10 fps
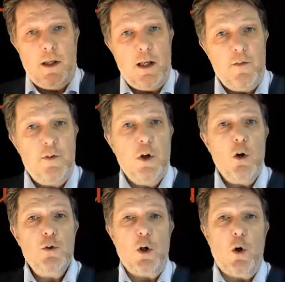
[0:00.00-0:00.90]
And if you
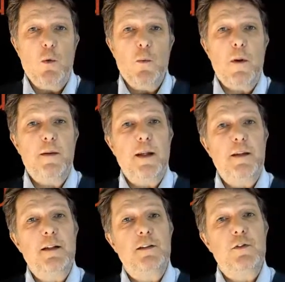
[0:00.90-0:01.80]
know so that
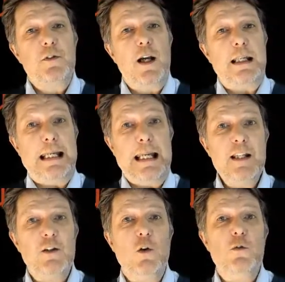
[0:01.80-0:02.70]
the society
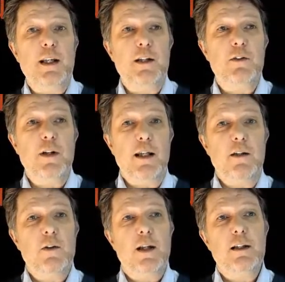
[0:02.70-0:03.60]
is already graying,
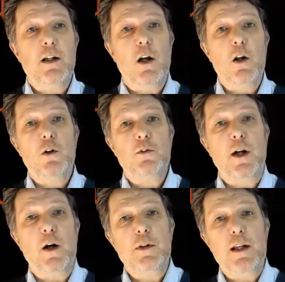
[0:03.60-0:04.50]
you can look
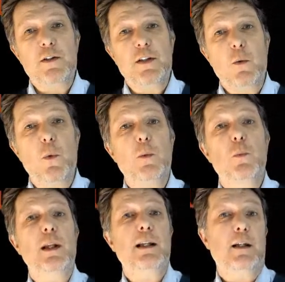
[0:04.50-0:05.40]
around and see what
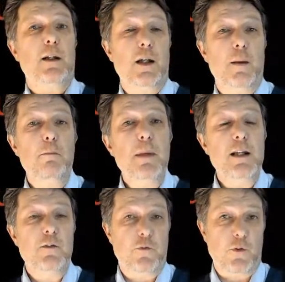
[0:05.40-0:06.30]
will it
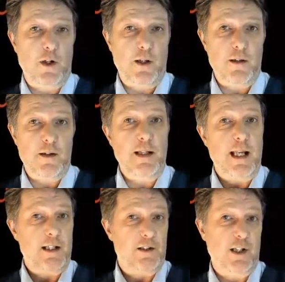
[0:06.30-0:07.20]
mean for the
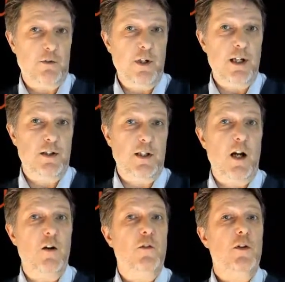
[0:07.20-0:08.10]
next generation.
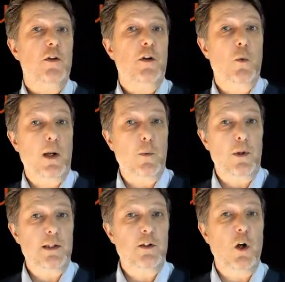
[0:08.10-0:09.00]
How quick
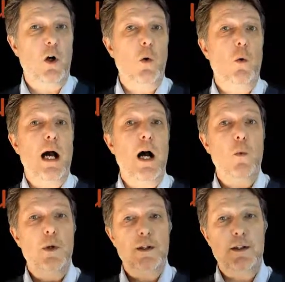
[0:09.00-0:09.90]
will it go? How
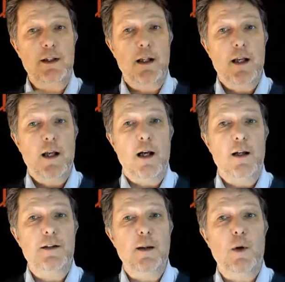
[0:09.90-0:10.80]
will the
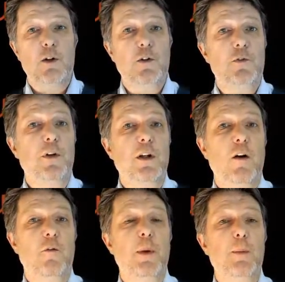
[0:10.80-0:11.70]
demography
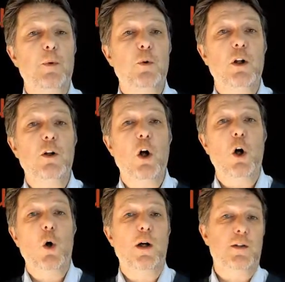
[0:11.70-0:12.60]
of people
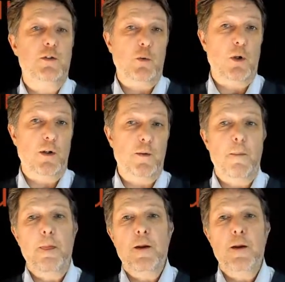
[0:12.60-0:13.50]
go, and so on.
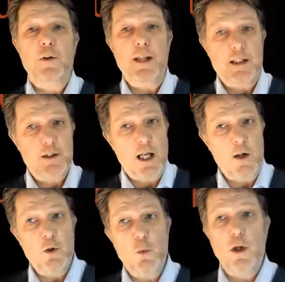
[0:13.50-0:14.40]
So that's how
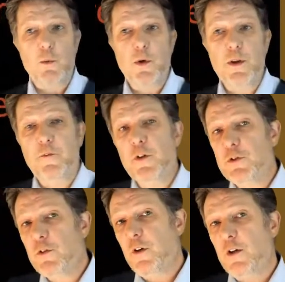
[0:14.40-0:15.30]
you work with a
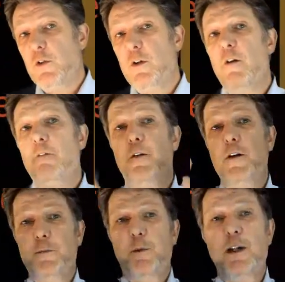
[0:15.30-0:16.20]
future funnel.
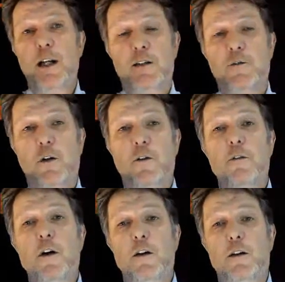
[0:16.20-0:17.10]
First predict for the
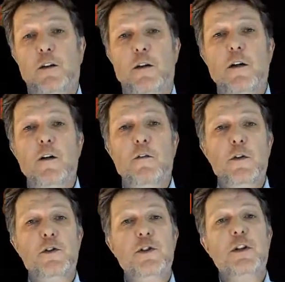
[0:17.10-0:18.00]
farther
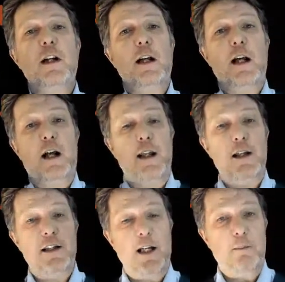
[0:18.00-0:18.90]
future, and then
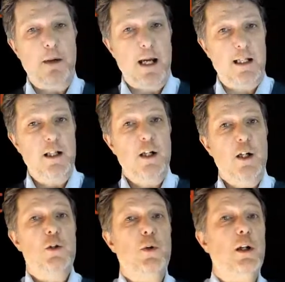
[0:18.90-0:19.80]
take it back
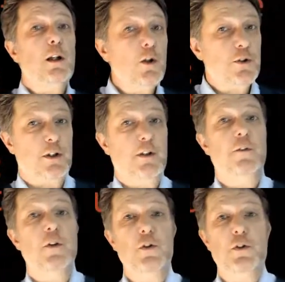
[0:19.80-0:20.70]
to a closer
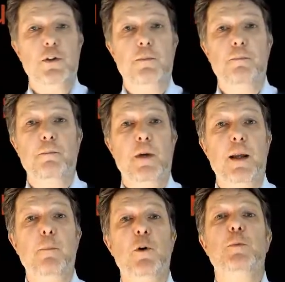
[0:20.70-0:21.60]
future.
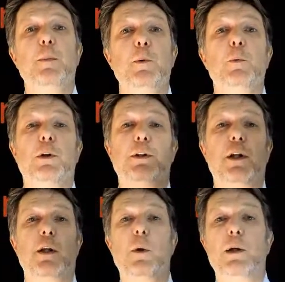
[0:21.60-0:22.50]
And most people work the
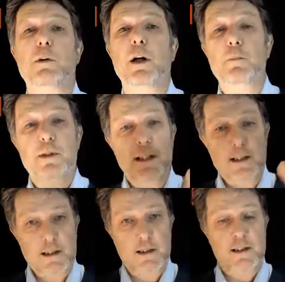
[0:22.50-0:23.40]
other way around, but
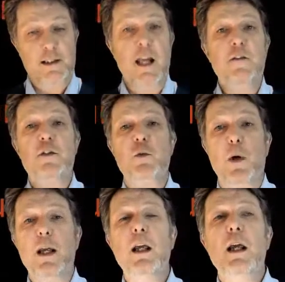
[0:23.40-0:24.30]
this is the safest
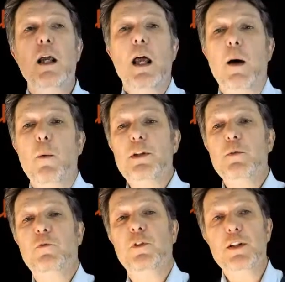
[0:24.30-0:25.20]
way. And what you,
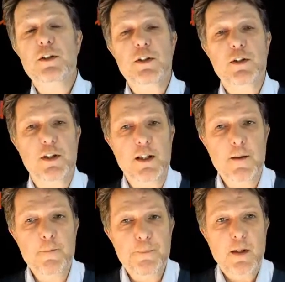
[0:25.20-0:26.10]
for instance,
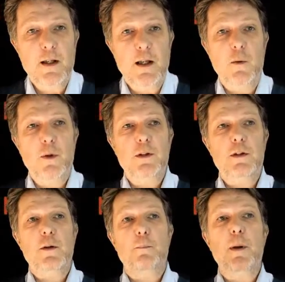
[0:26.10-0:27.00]
see when
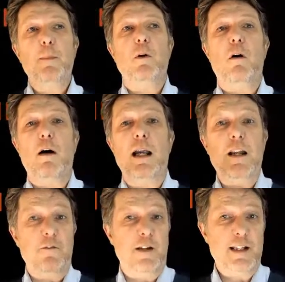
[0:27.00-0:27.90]
people are
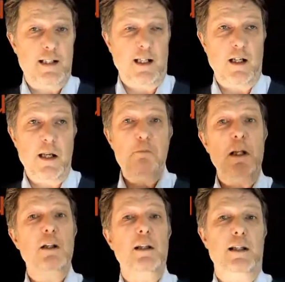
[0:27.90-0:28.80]
investing in
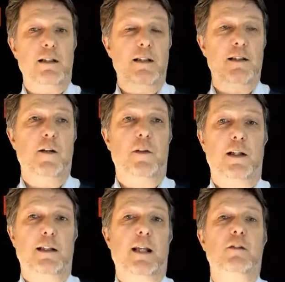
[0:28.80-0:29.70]
buildings and stuff
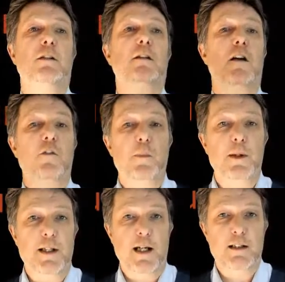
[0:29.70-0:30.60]
like that, or a
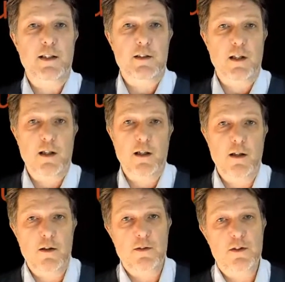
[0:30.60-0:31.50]
government takes a
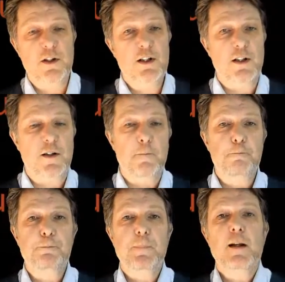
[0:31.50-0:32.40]
decision.
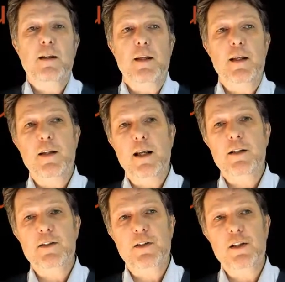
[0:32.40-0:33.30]
They take
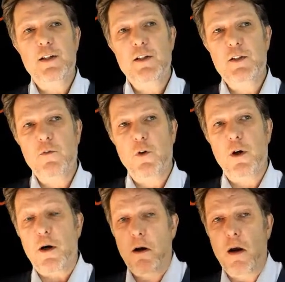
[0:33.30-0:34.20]
decisions
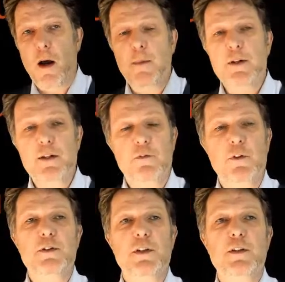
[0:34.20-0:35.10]
for a building, for
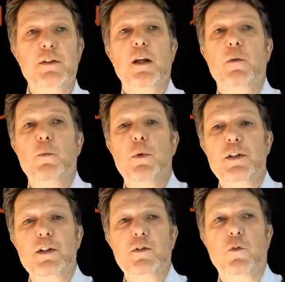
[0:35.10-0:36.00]
instance,
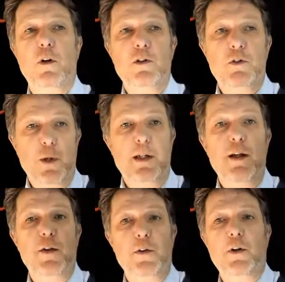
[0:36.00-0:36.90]
which is for
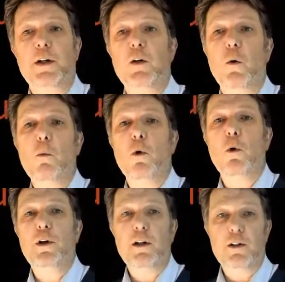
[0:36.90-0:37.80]
20, 30 or more
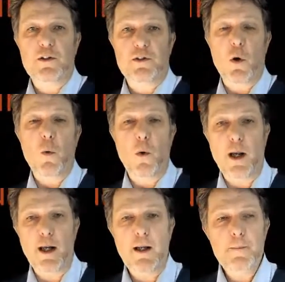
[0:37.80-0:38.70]
years away.